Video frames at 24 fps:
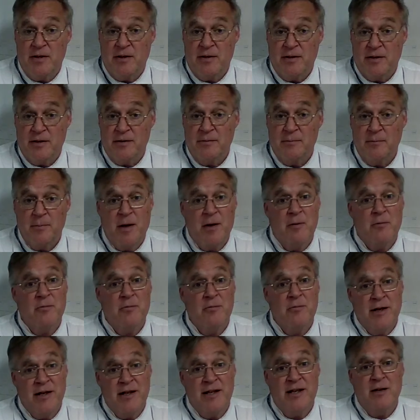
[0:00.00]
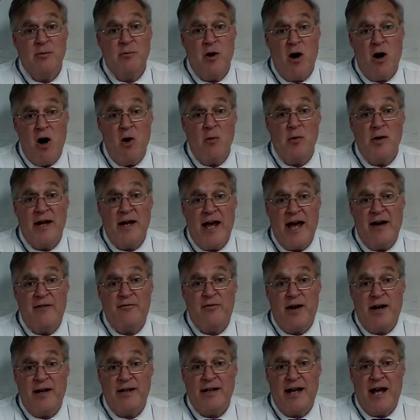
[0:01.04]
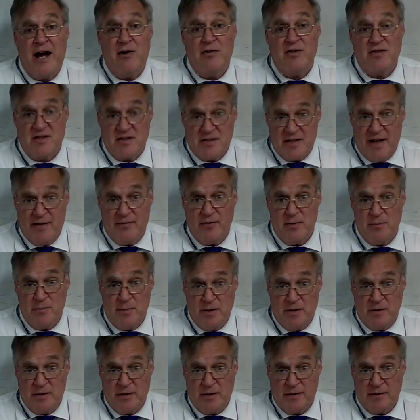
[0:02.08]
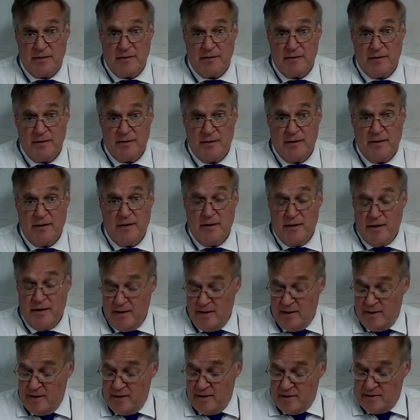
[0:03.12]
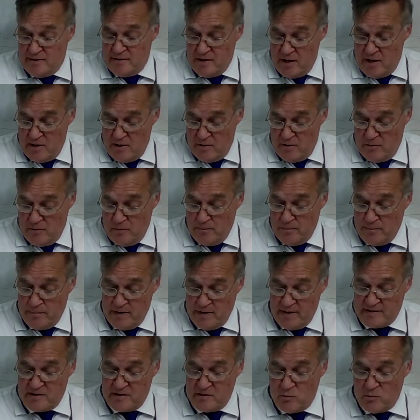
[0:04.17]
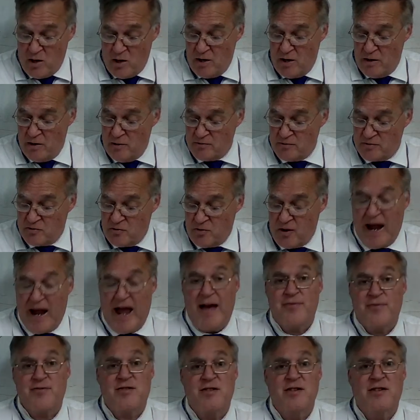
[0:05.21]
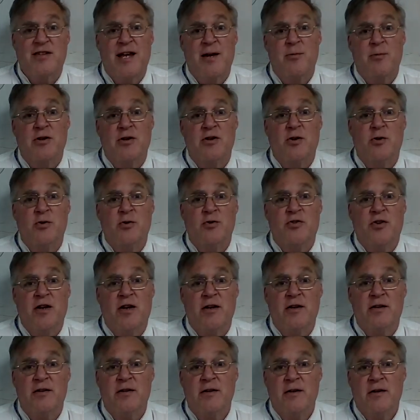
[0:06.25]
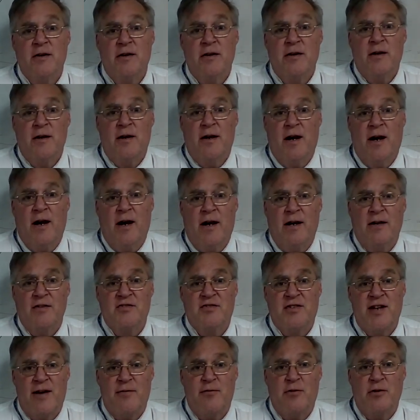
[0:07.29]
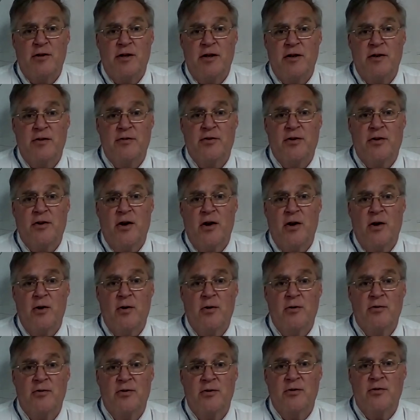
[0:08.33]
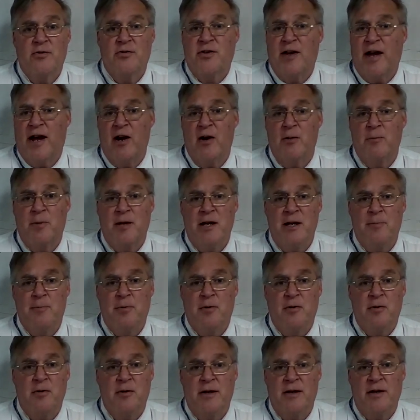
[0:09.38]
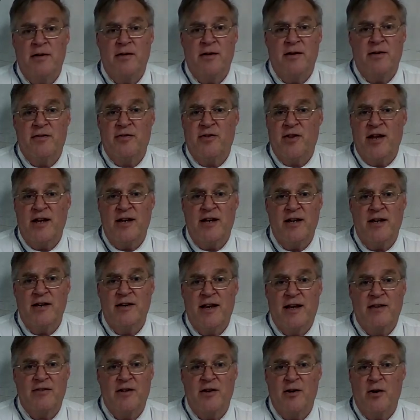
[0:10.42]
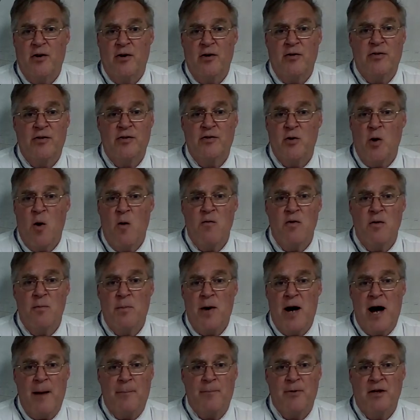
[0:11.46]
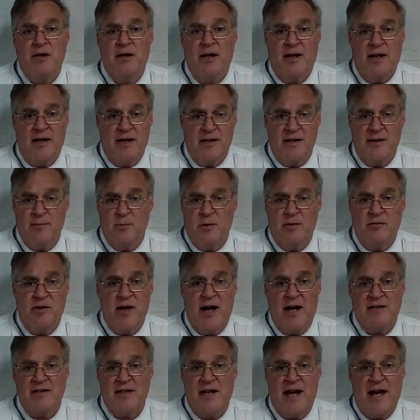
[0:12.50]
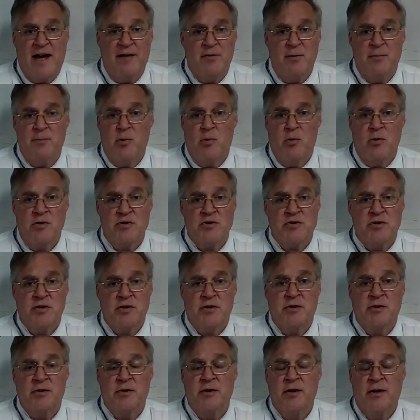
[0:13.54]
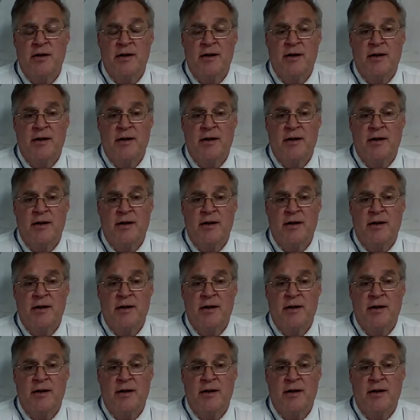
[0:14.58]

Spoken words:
billion. But really all we have right now is 7 billion. So this is one of those graphs that they were using several years ago to scare people thinking that the earth is overpopulated and we've got to have abortion